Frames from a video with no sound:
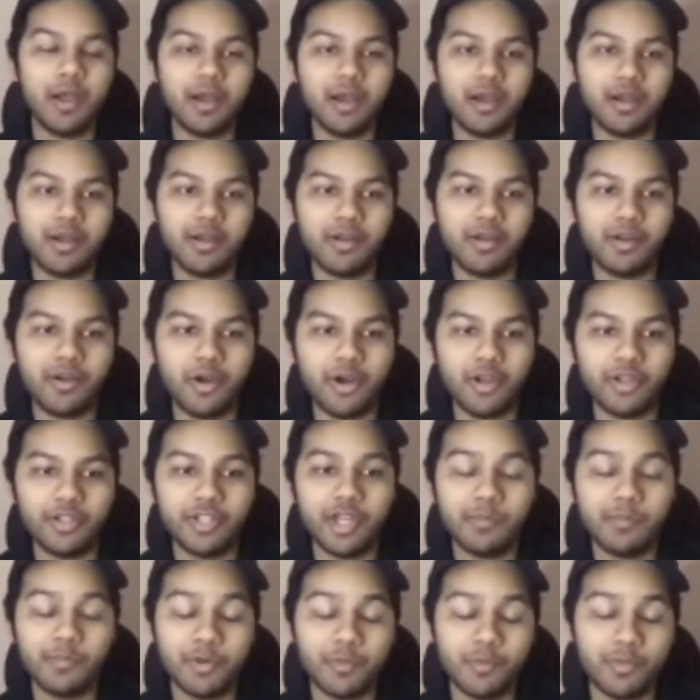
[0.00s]
on
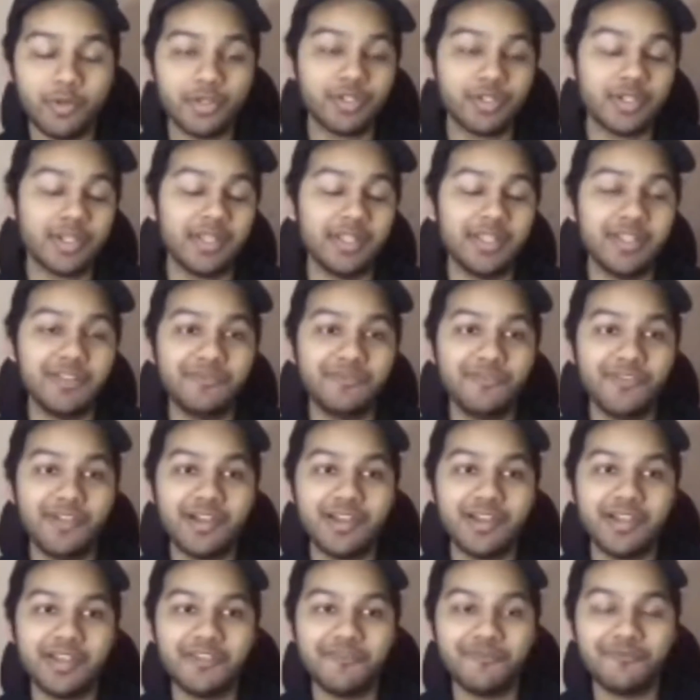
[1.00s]
top of Burj
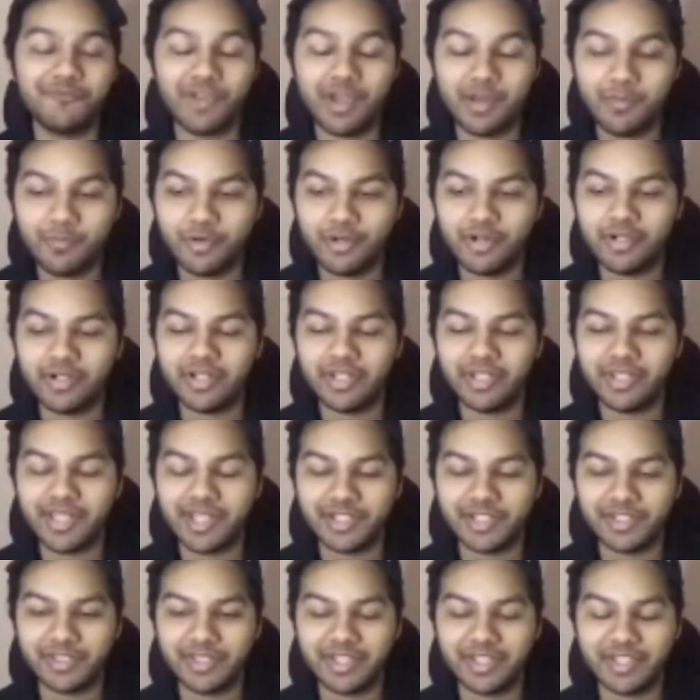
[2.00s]
Khalifa in February.
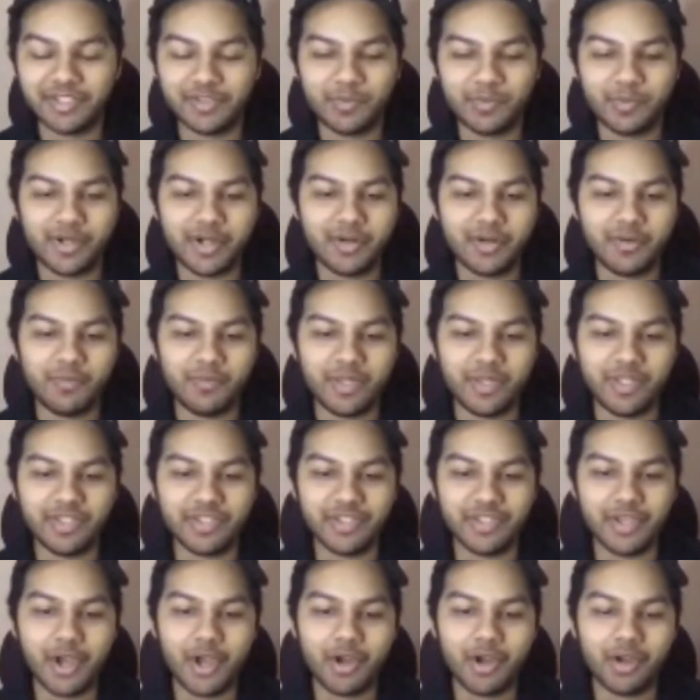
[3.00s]
That's where we
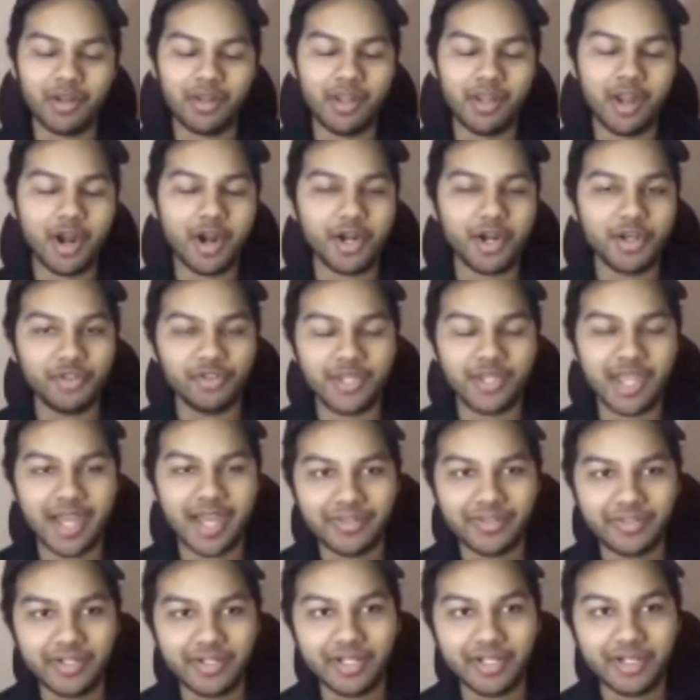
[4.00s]
saw a large
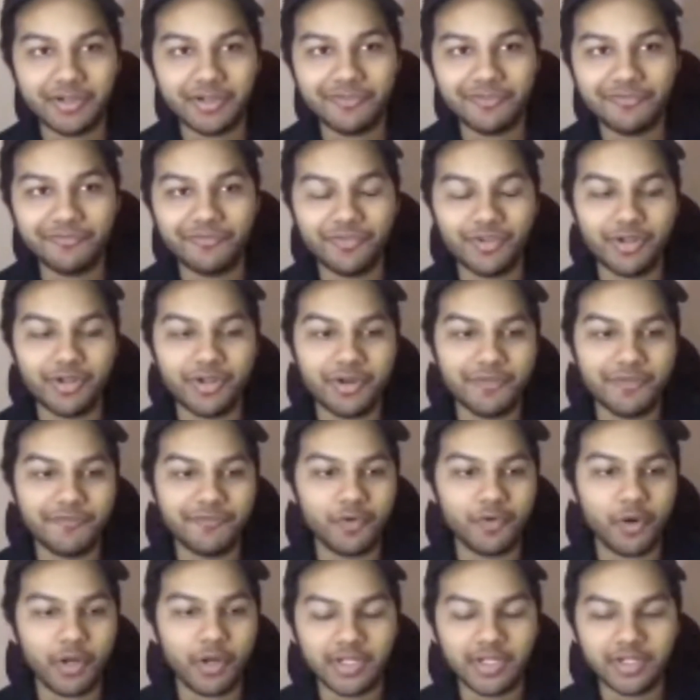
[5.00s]
gathering of
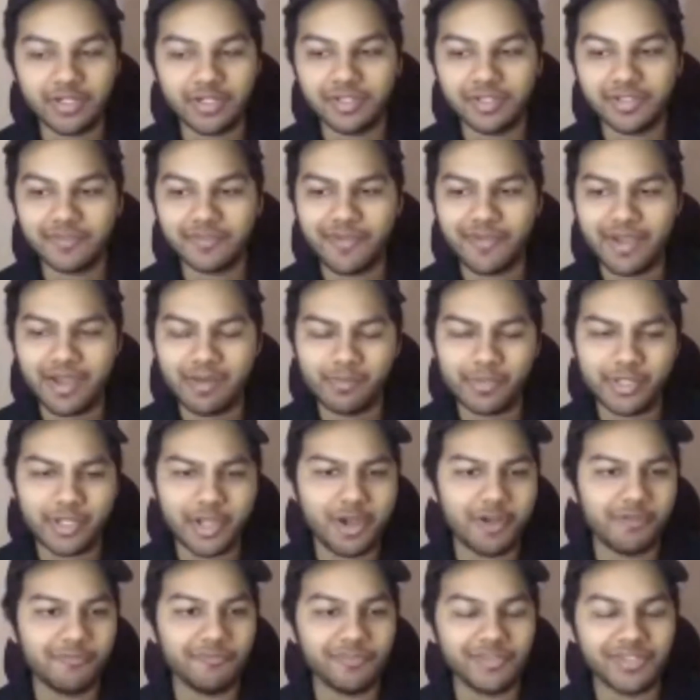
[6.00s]
royals, family
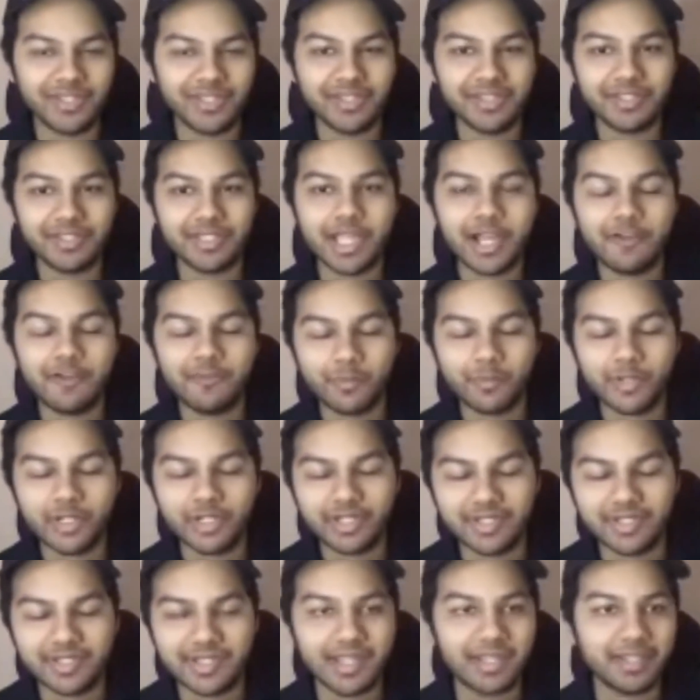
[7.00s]
offices, government
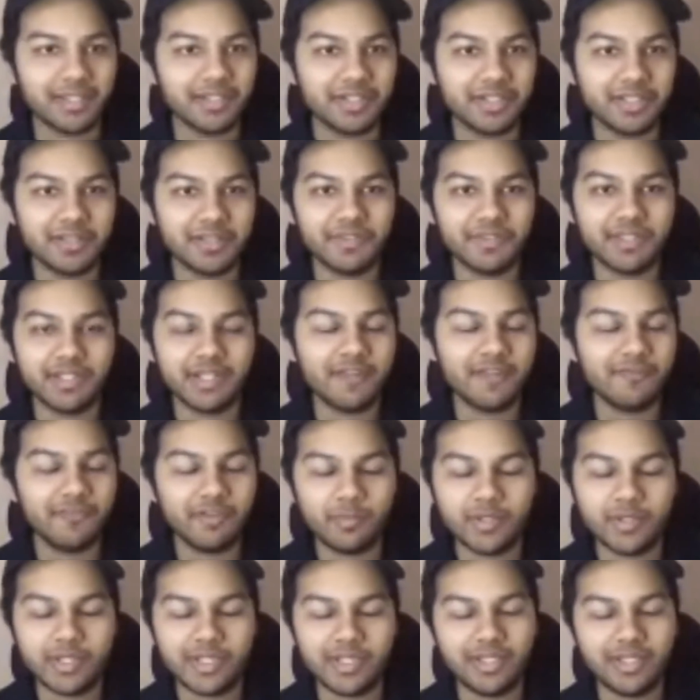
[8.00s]
executives, and
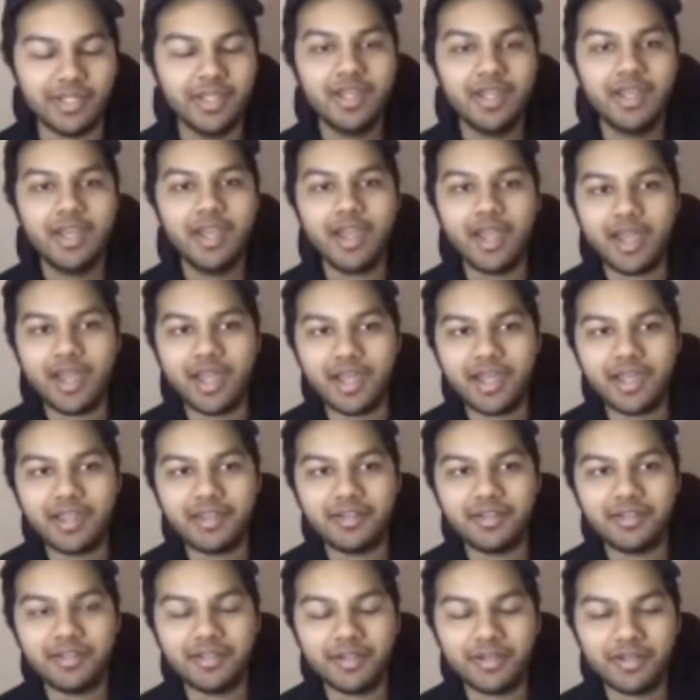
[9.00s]
everybody.
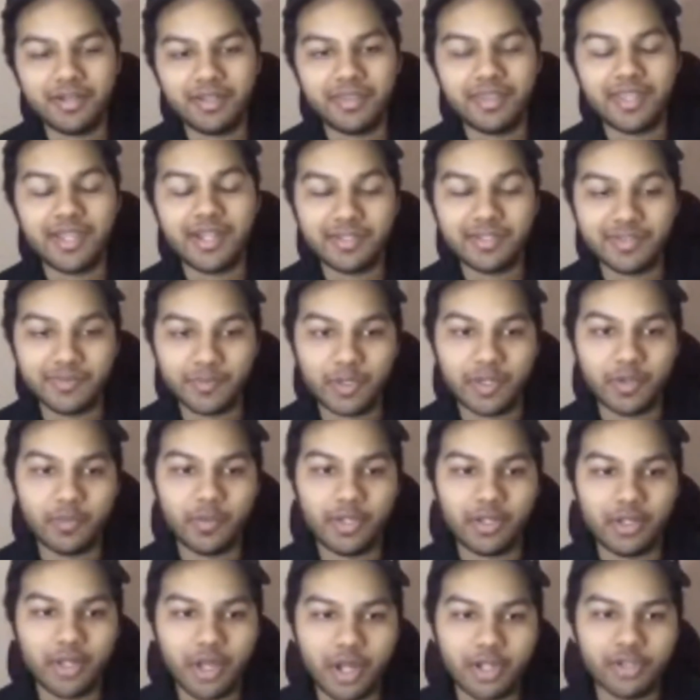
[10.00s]
And that is where
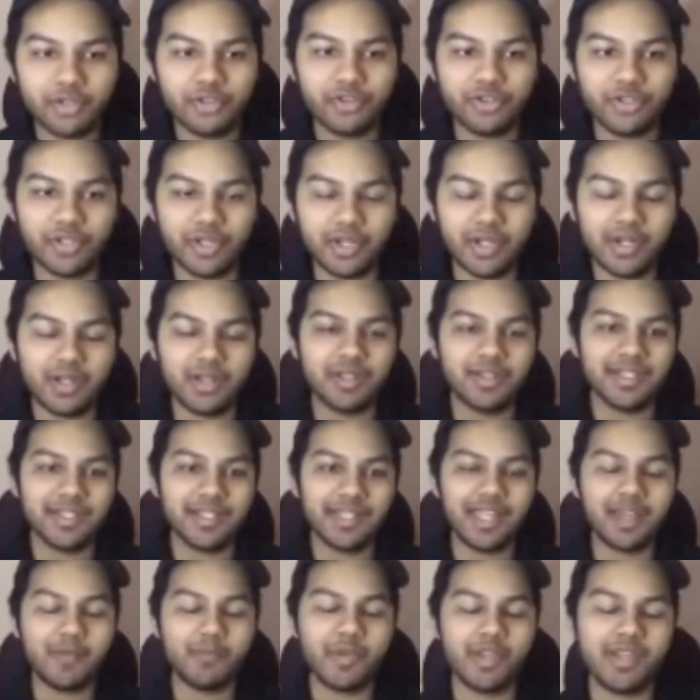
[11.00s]
we launched
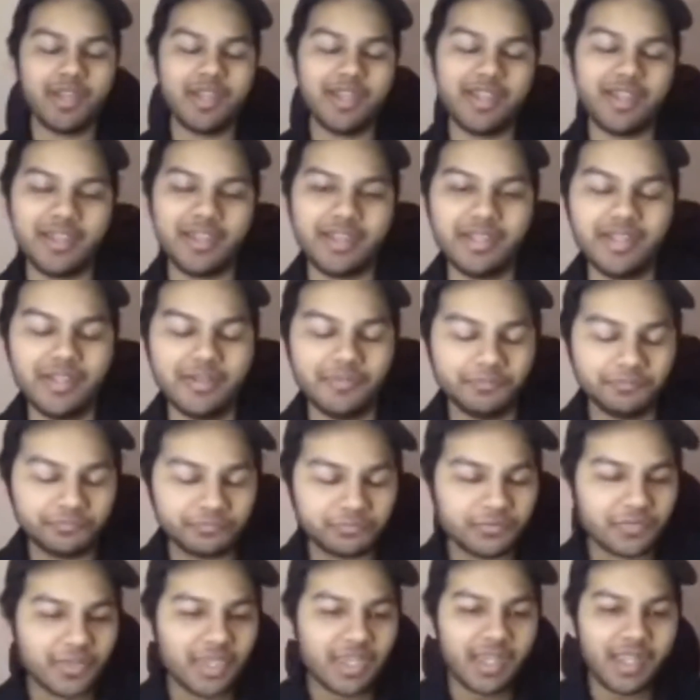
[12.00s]
ZLAPay AE.
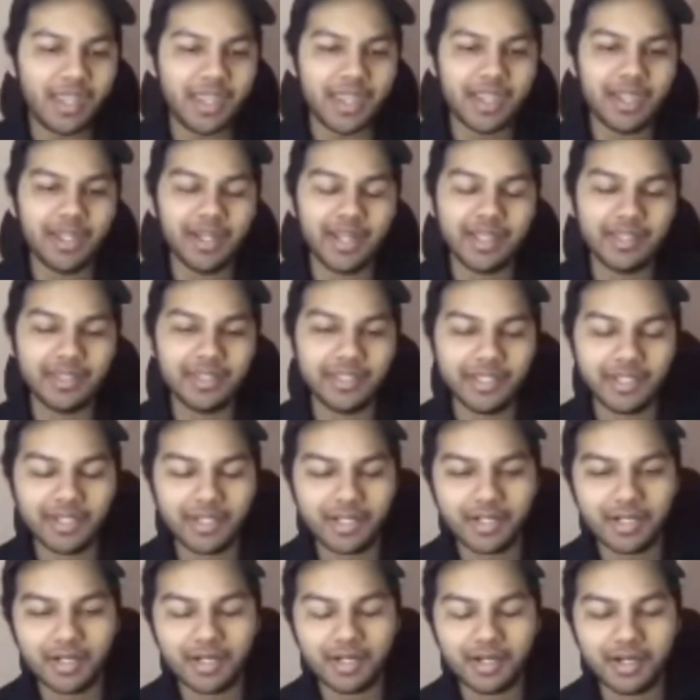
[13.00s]
And I
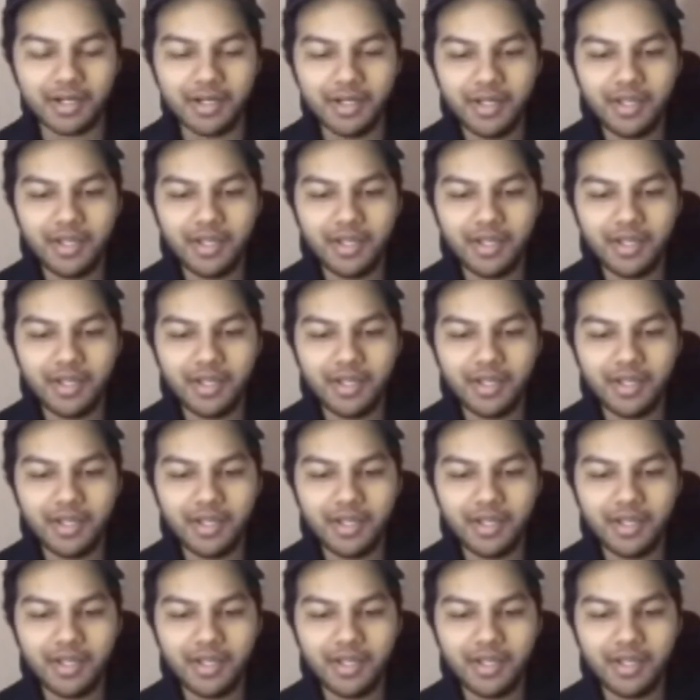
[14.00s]
think